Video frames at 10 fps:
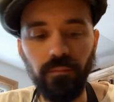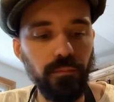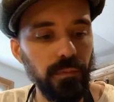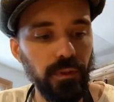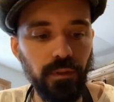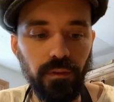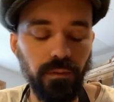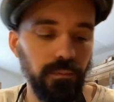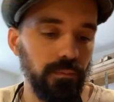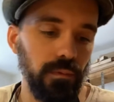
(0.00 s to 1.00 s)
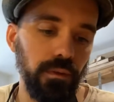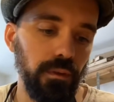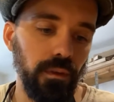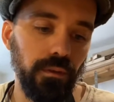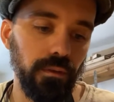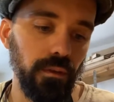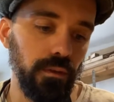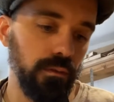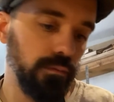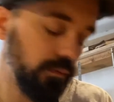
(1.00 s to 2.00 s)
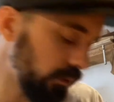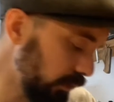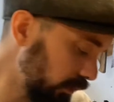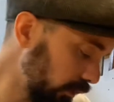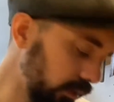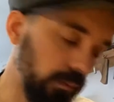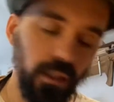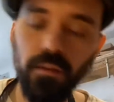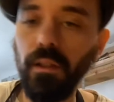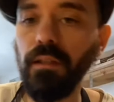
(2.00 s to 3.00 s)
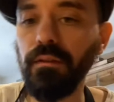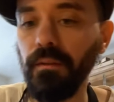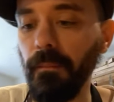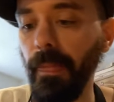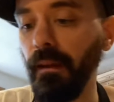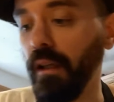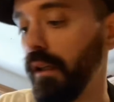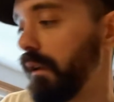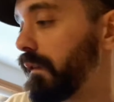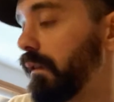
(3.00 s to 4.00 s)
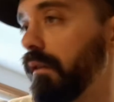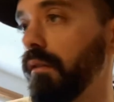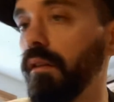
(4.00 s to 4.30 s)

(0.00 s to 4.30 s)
just not as good in many ways. So